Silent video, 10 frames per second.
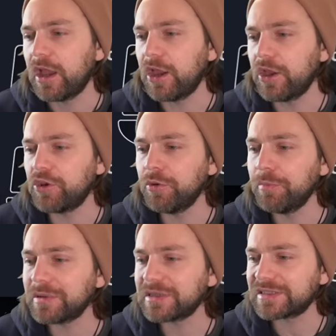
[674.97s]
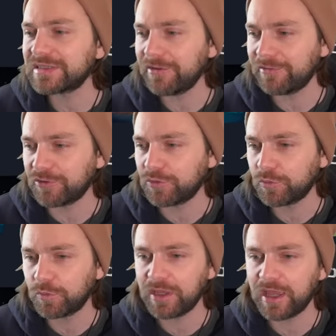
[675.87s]
At number seven,
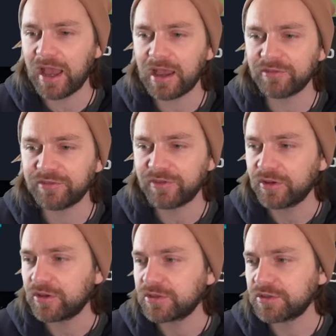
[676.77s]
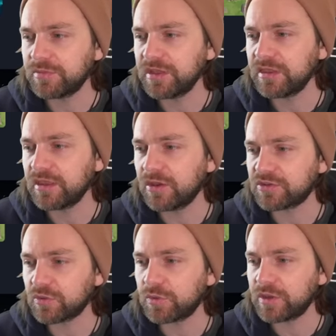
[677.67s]
we have something that
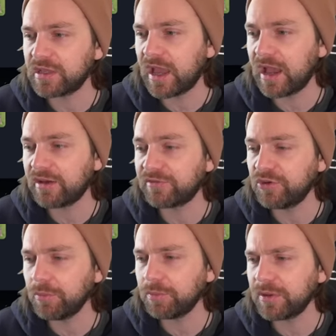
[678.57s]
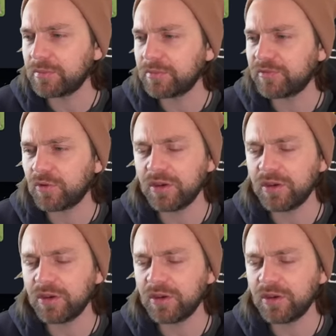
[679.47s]
we have not played before.